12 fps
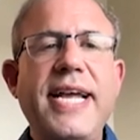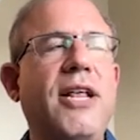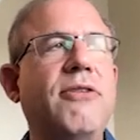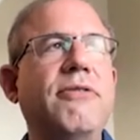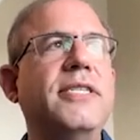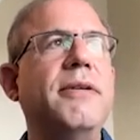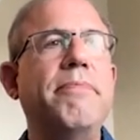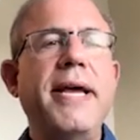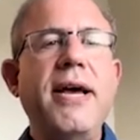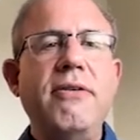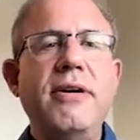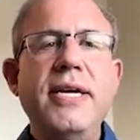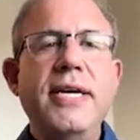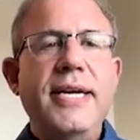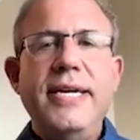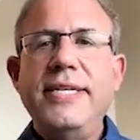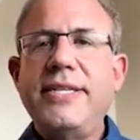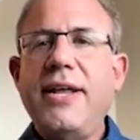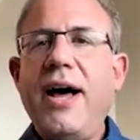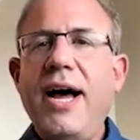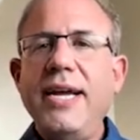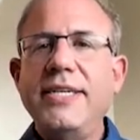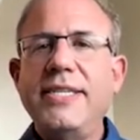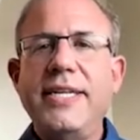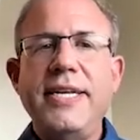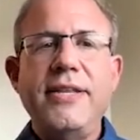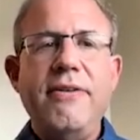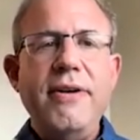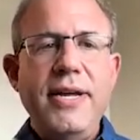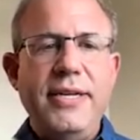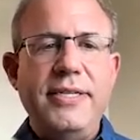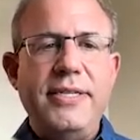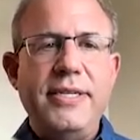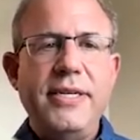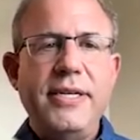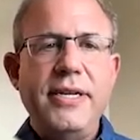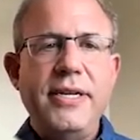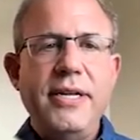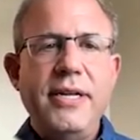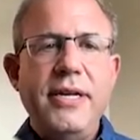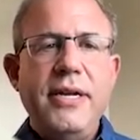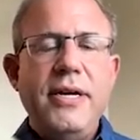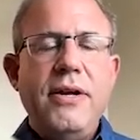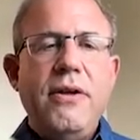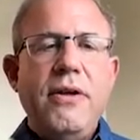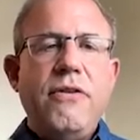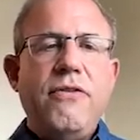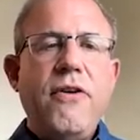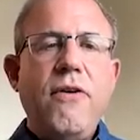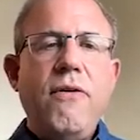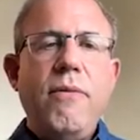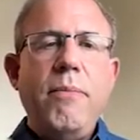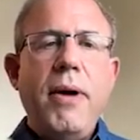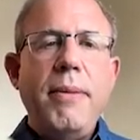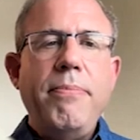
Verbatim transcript: calories a pound. It's the highest thing there is. So, my